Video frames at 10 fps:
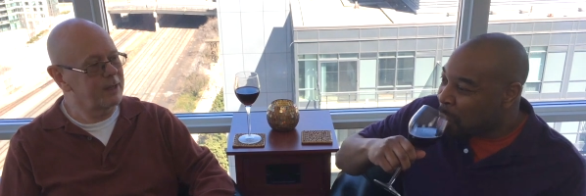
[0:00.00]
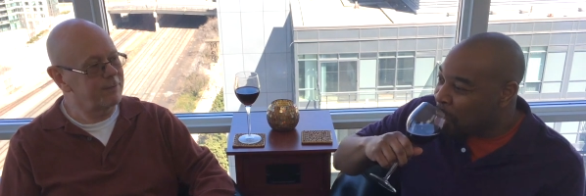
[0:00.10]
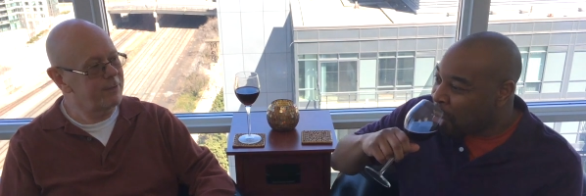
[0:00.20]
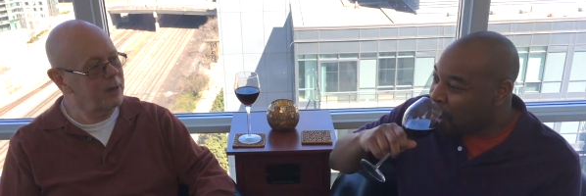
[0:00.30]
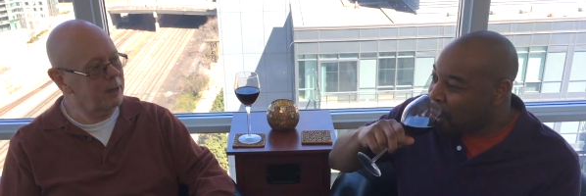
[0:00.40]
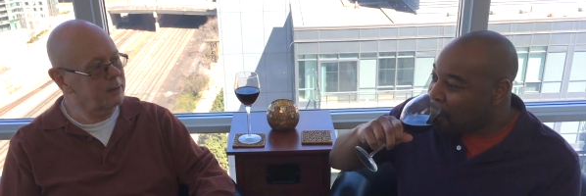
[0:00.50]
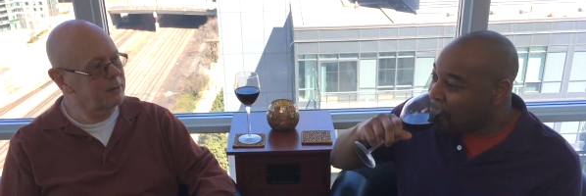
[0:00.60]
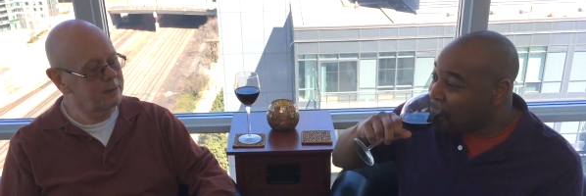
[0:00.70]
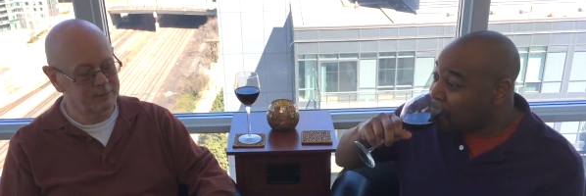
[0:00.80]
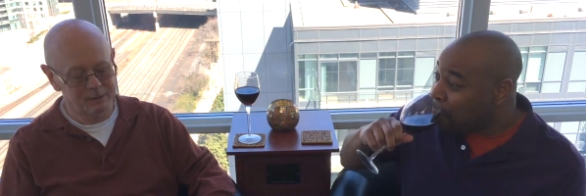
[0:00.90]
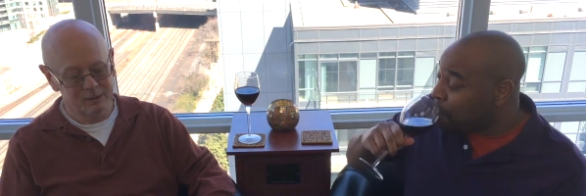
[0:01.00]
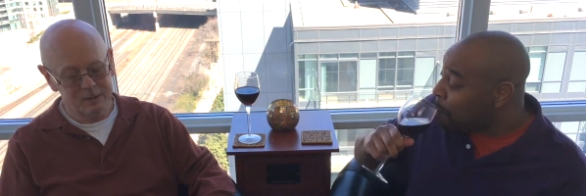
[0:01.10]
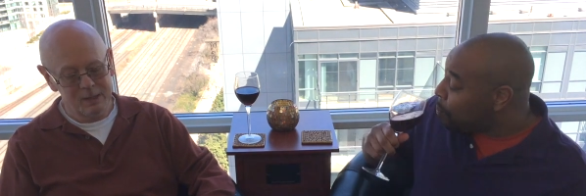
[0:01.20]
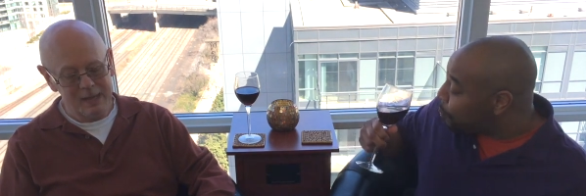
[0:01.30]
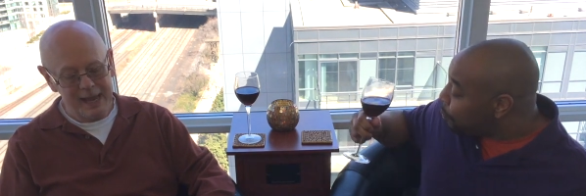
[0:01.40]
Speaker 1: that fart.
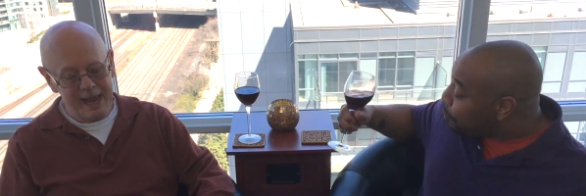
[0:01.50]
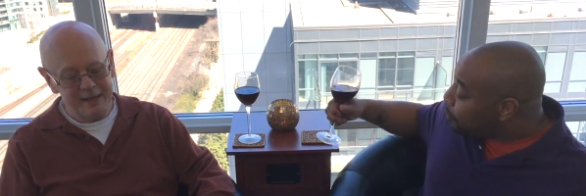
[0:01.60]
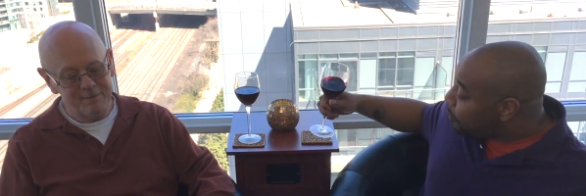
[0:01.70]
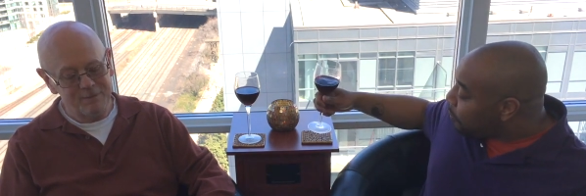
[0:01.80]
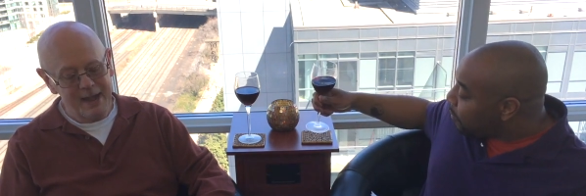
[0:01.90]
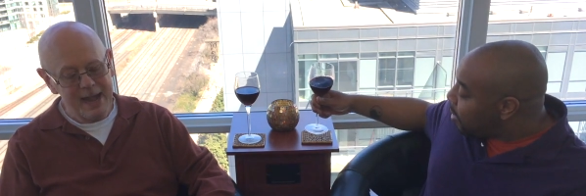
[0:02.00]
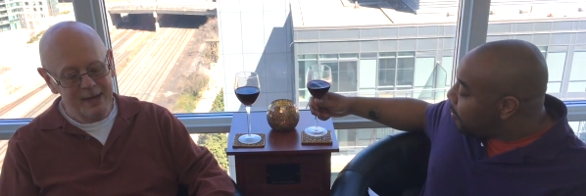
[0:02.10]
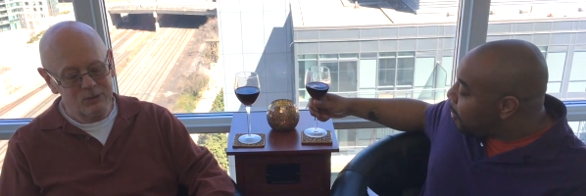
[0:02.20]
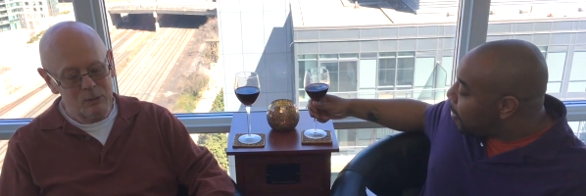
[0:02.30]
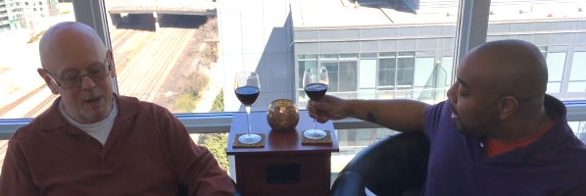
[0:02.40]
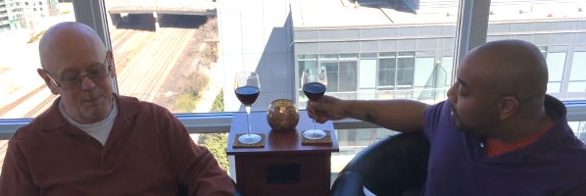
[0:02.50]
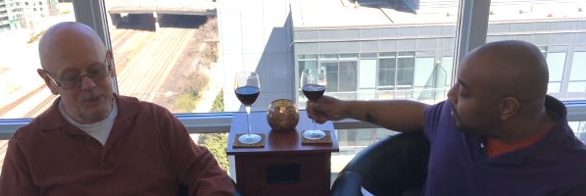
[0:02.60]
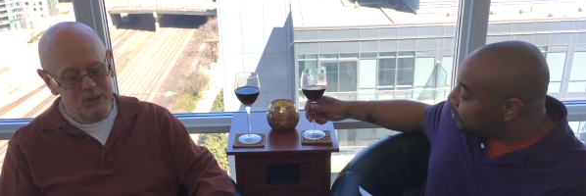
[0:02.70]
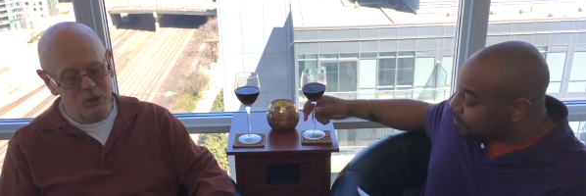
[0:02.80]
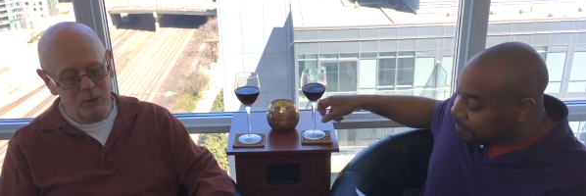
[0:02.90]
And in fact, you might be
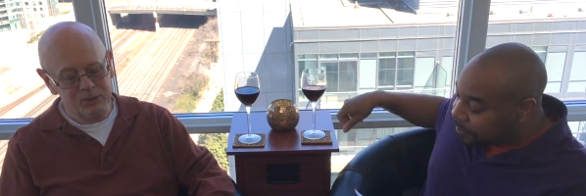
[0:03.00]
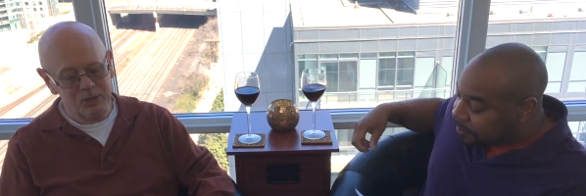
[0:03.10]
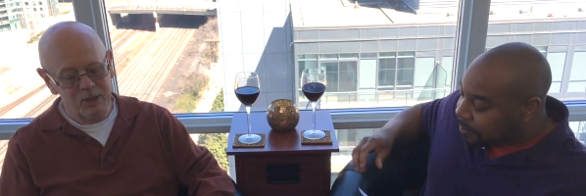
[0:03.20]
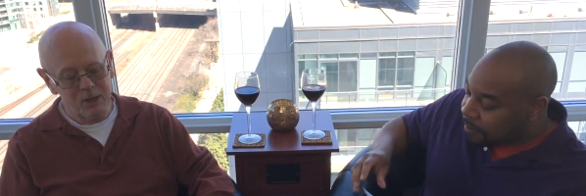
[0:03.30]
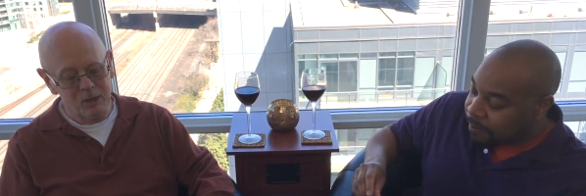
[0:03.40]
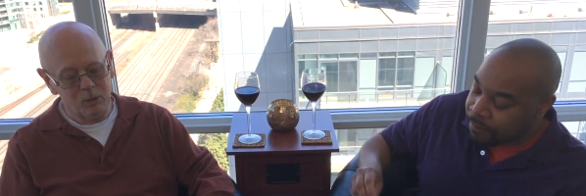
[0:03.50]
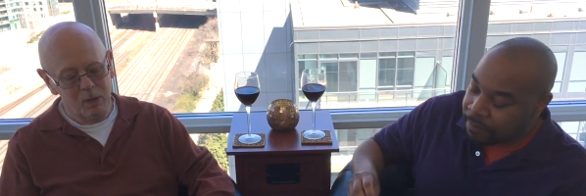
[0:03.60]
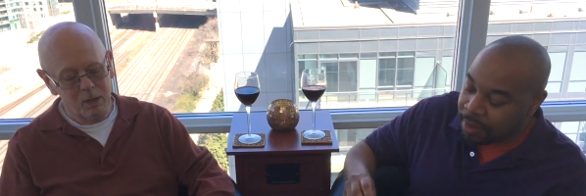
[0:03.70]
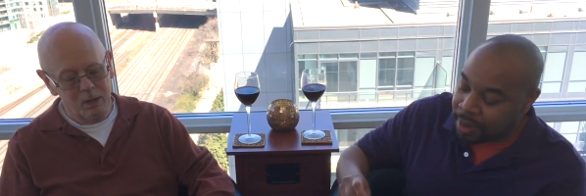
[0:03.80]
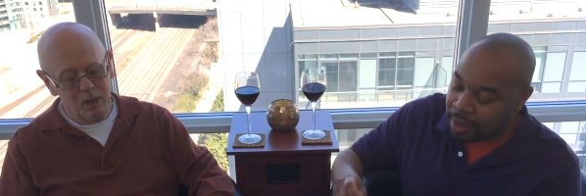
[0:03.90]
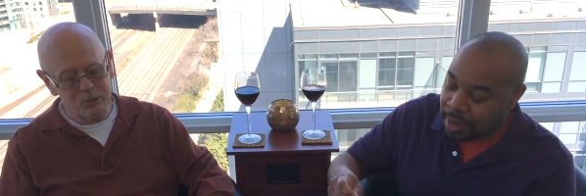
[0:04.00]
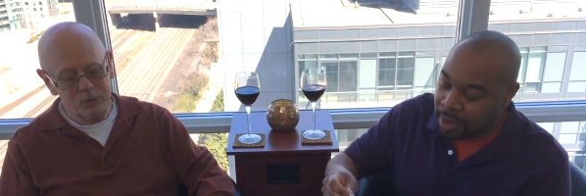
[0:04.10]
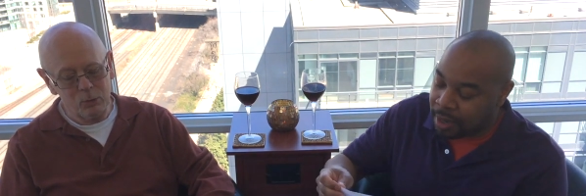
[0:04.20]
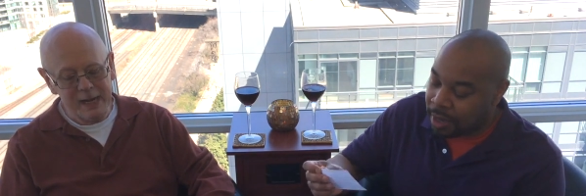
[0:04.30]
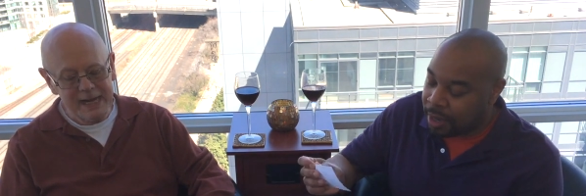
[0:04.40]
curious to know
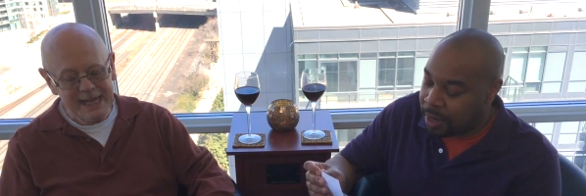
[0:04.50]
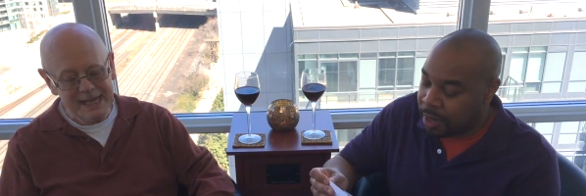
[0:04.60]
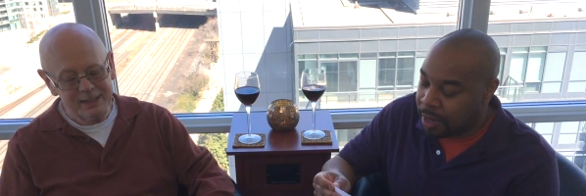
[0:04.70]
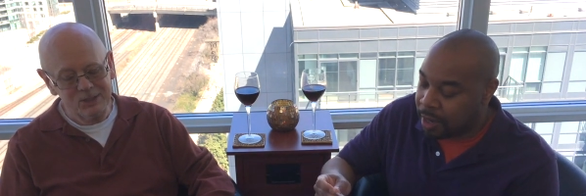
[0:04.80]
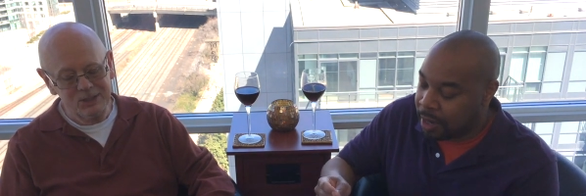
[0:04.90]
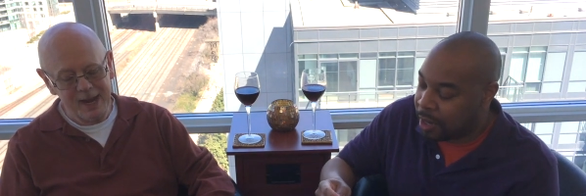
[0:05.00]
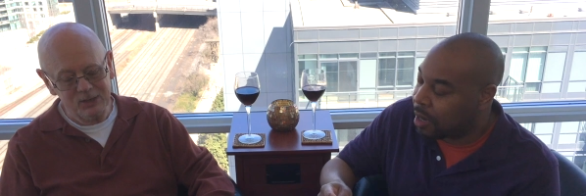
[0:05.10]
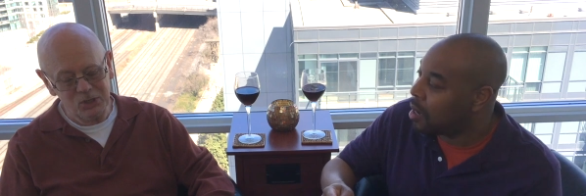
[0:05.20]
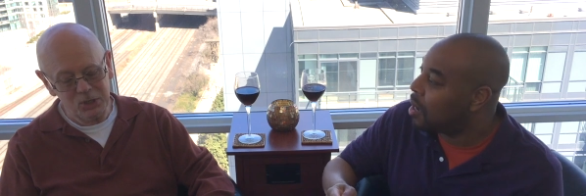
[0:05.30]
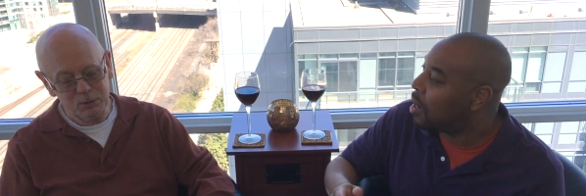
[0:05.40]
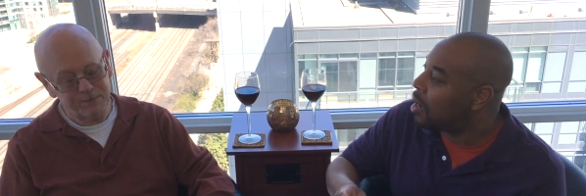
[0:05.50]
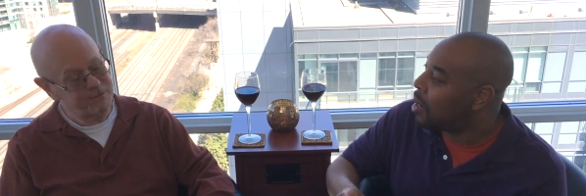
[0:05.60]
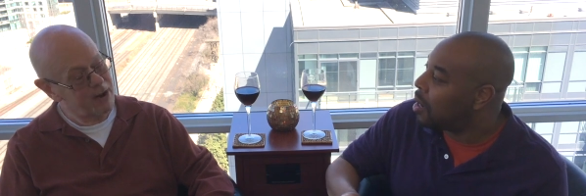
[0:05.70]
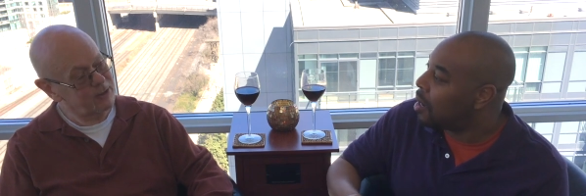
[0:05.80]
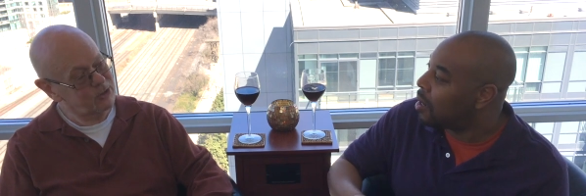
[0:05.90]
do any insects use
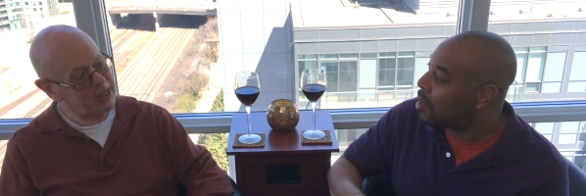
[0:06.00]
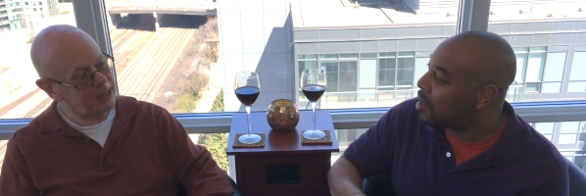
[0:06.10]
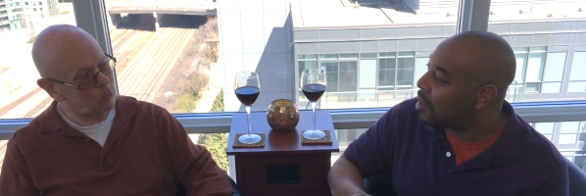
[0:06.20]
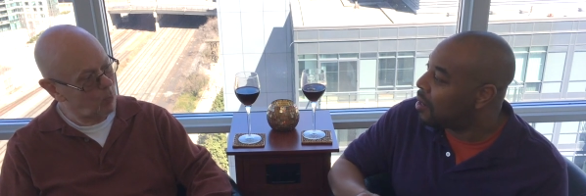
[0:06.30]
farts as